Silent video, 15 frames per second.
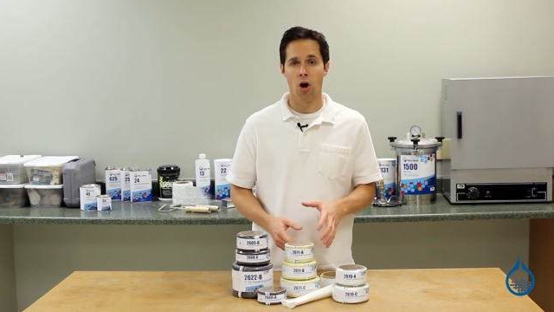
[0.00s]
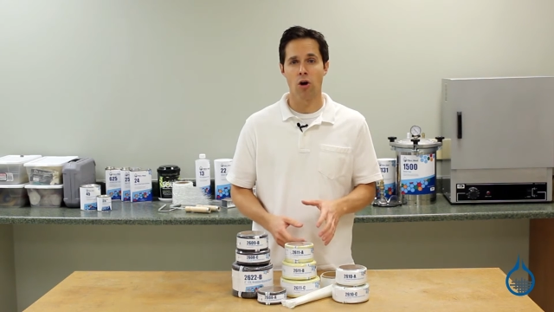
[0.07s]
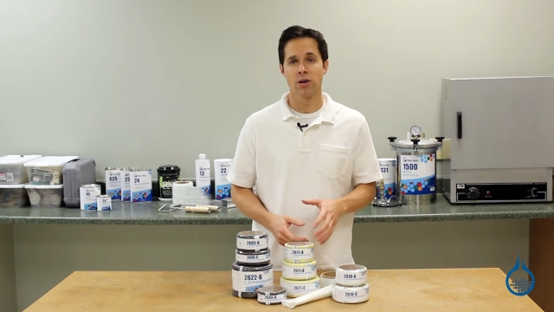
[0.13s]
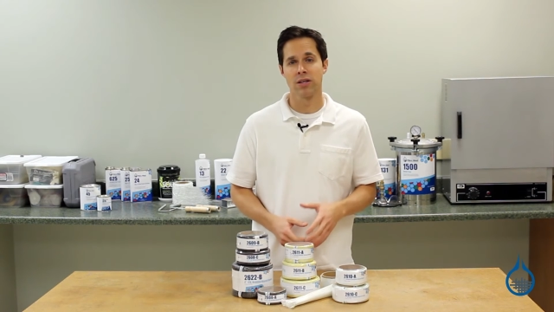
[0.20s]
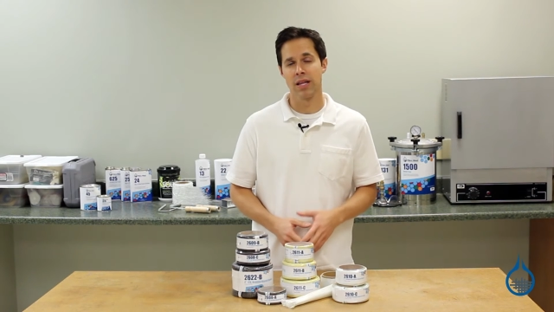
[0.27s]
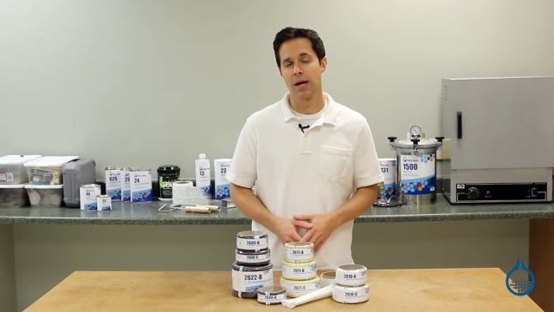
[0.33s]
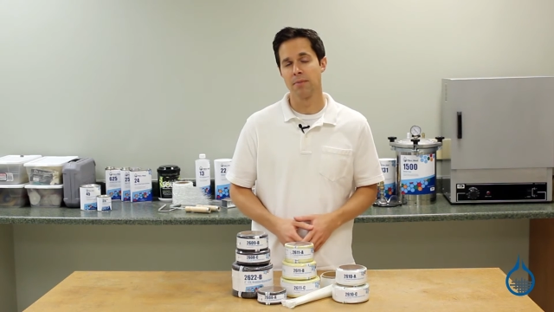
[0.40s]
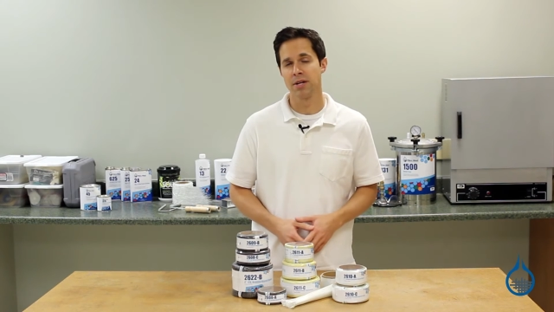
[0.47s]

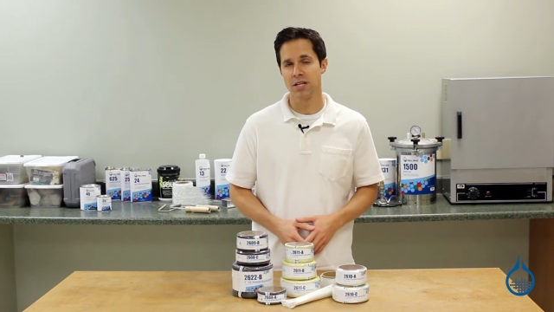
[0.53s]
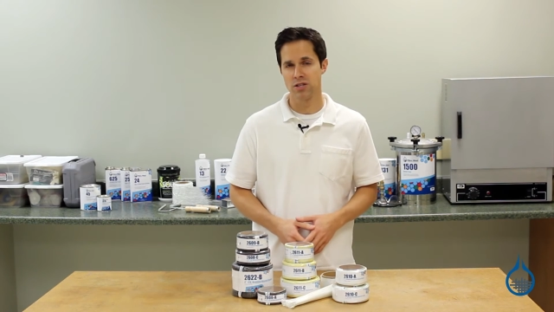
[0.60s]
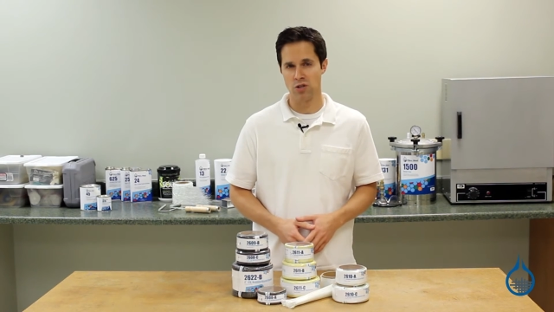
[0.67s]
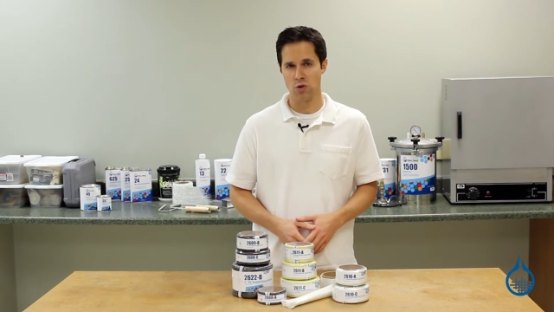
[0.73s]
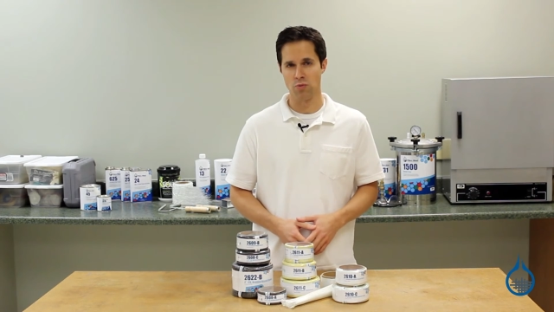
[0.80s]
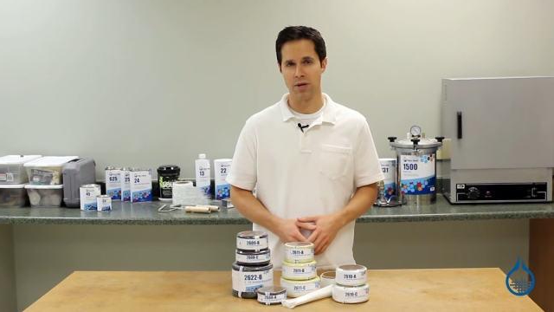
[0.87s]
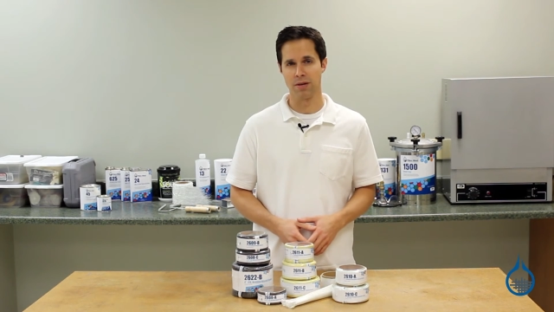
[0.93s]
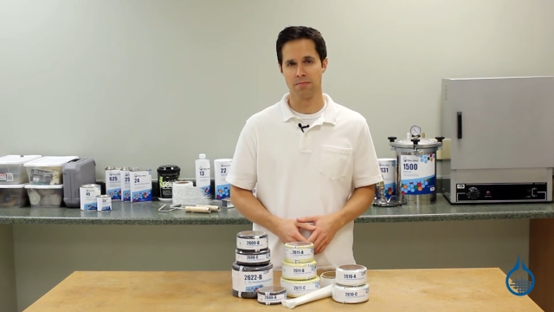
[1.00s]
hard laminate
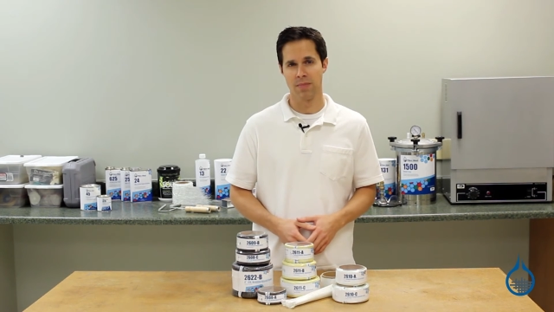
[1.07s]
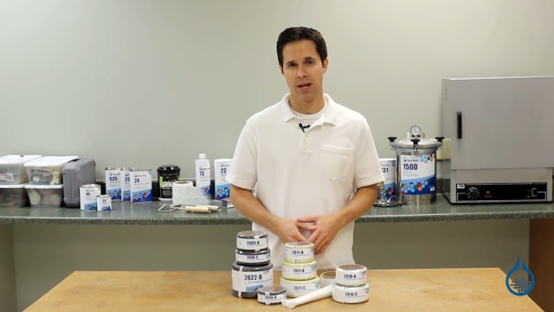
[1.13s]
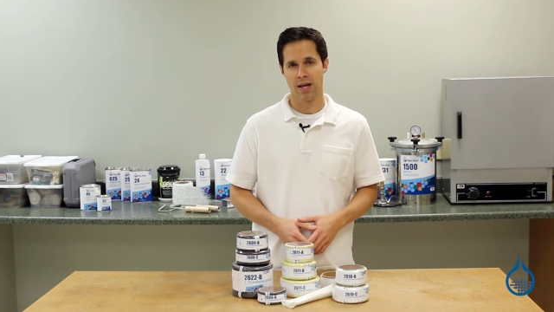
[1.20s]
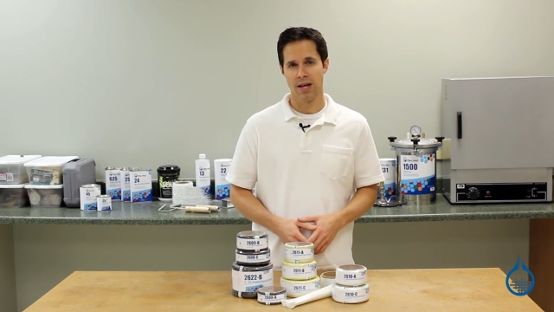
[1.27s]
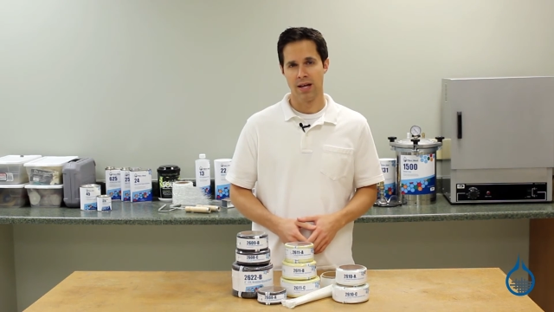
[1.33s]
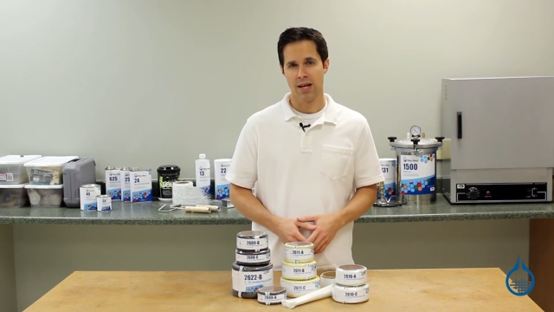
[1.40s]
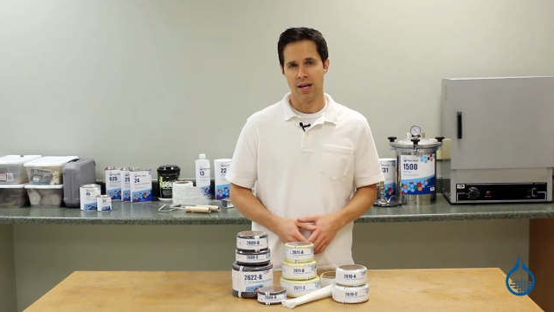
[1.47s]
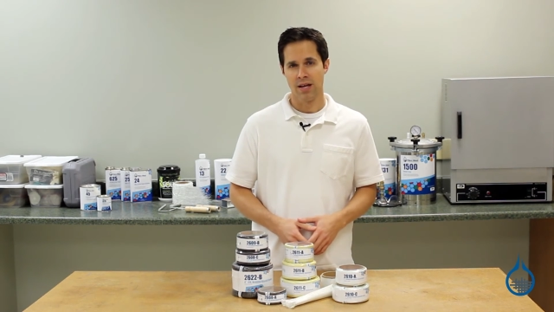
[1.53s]
tubing.
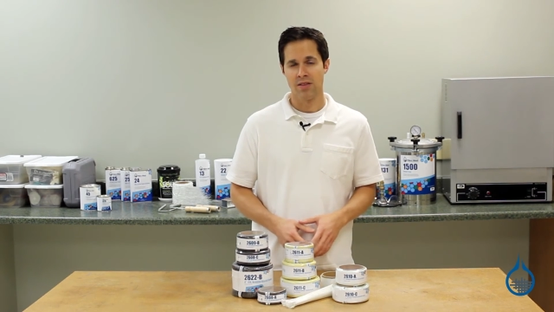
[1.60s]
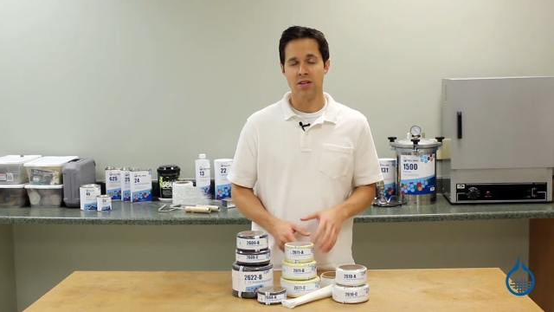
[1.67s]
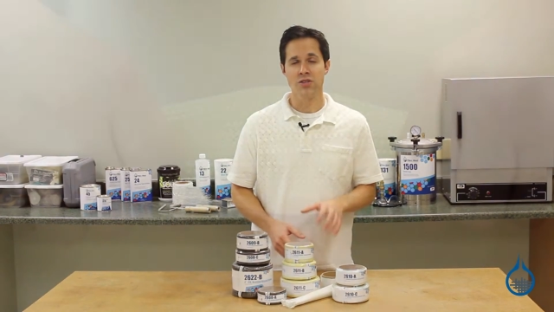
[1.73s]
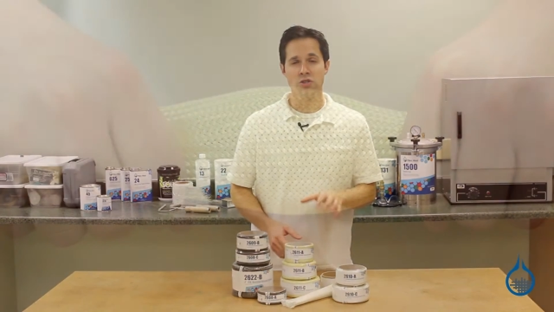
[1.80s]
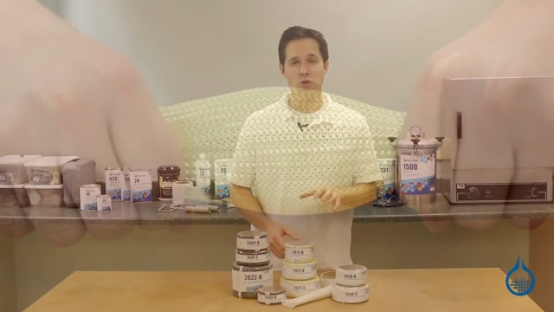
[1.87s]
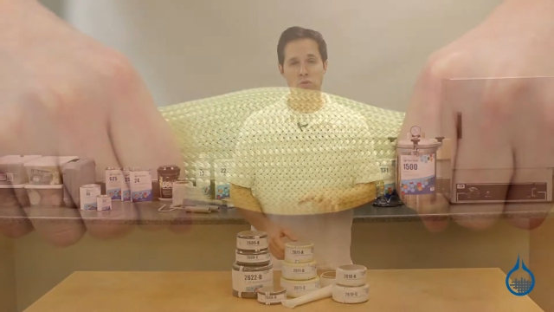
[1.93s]
This